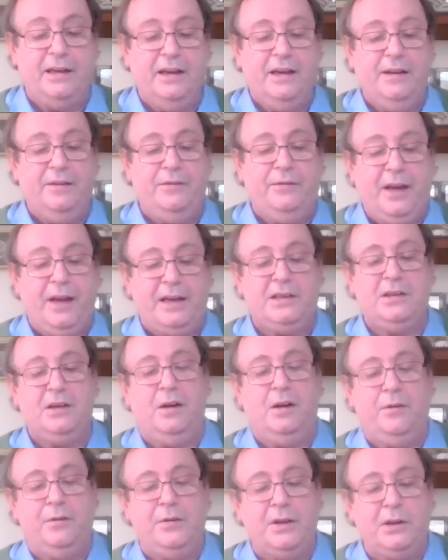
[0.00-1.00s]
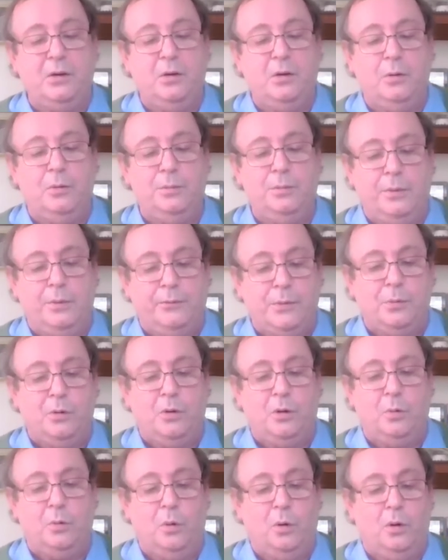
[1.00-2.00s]
effect of the
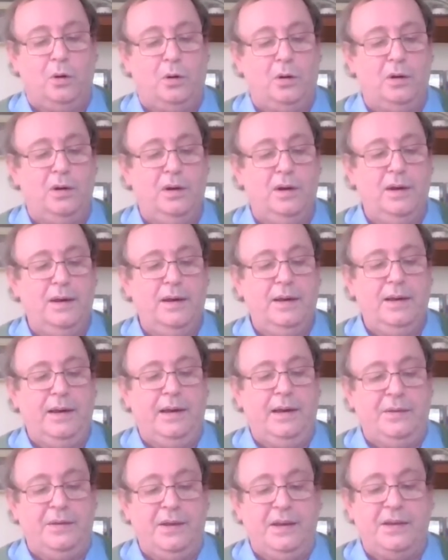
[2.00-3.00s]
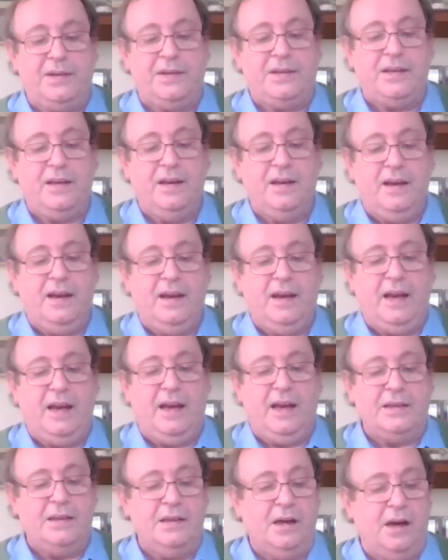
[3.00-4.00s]
Boer War. In this,
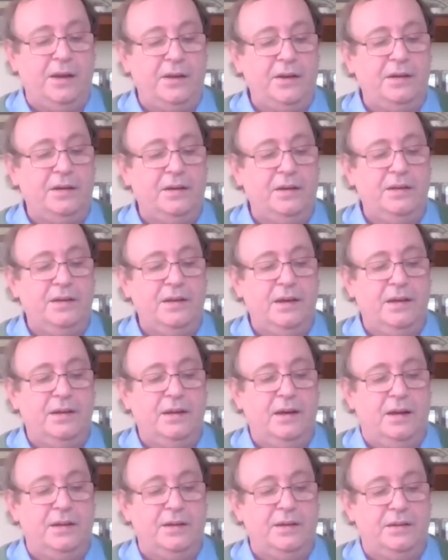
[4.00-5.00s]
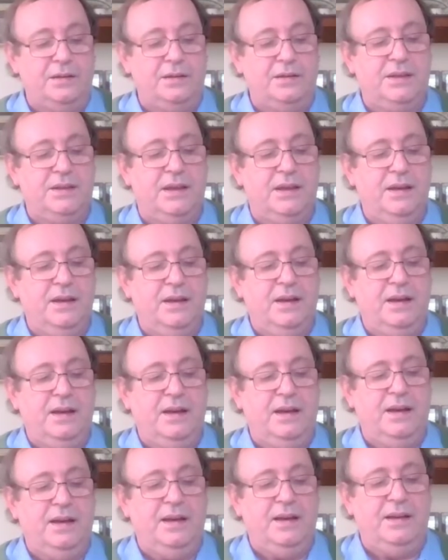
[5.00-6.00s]
as in others,
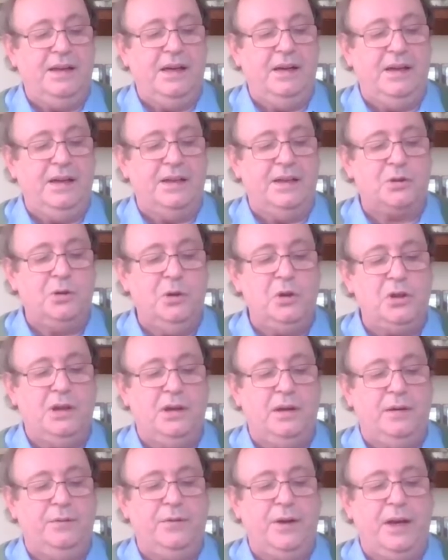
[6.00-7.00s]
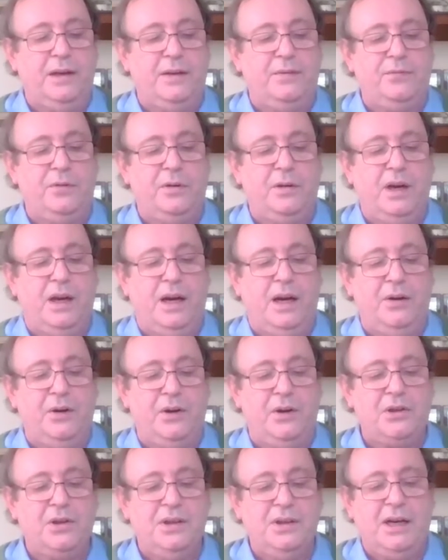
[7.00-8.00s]
nearly as crucial an event for
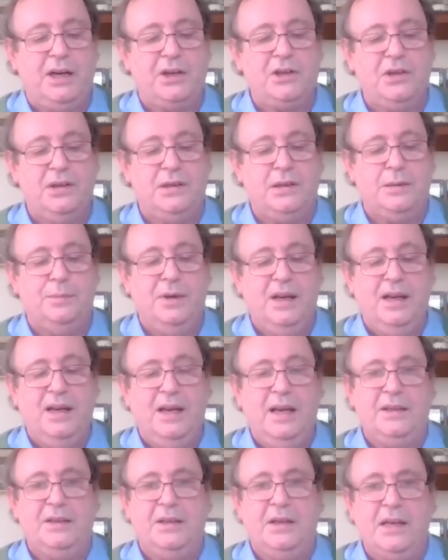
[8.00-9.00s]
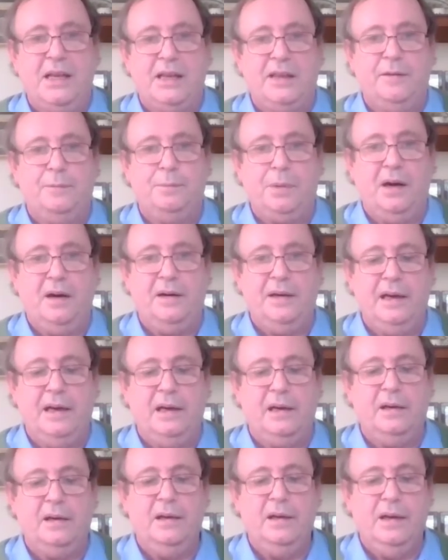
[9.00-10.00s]
Irish nationalism as the death of
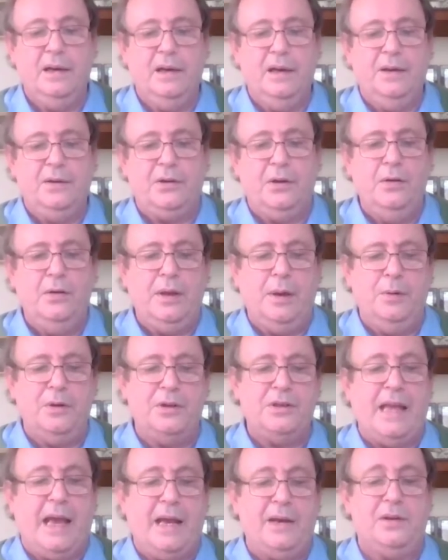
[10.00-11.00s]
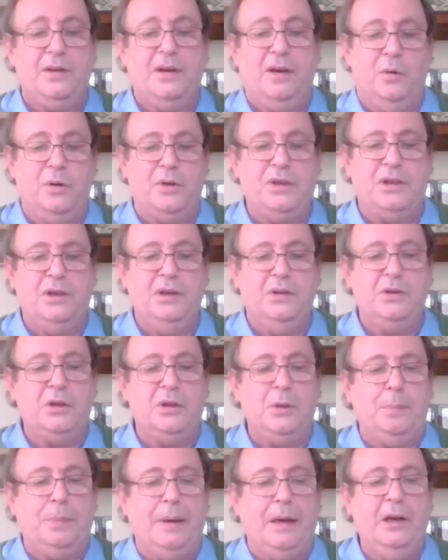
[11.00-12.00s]
Parnell. So there was that also
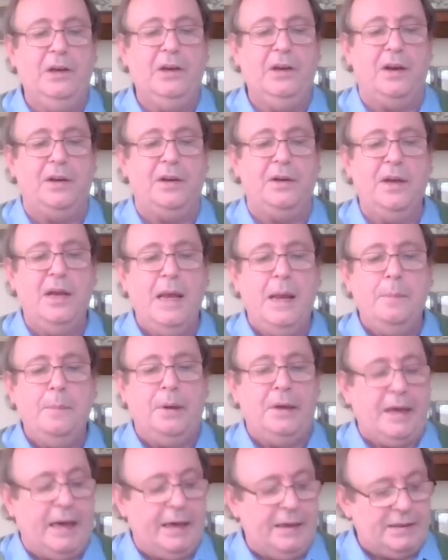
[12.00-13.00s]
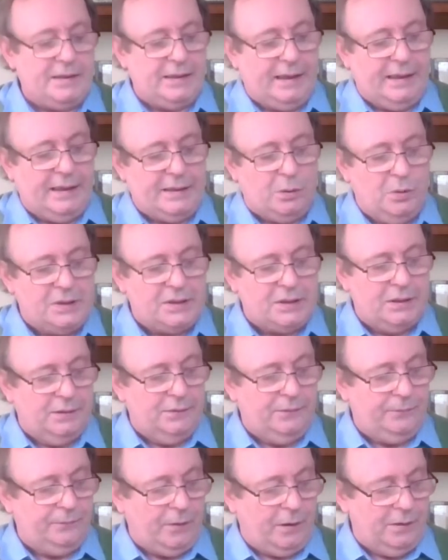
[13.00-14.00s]
to build on. But it also
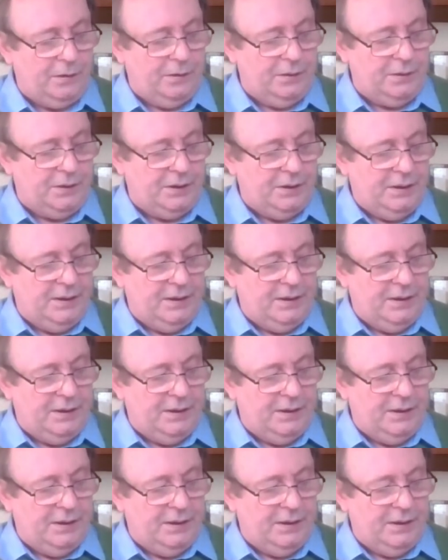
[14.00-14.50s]
followed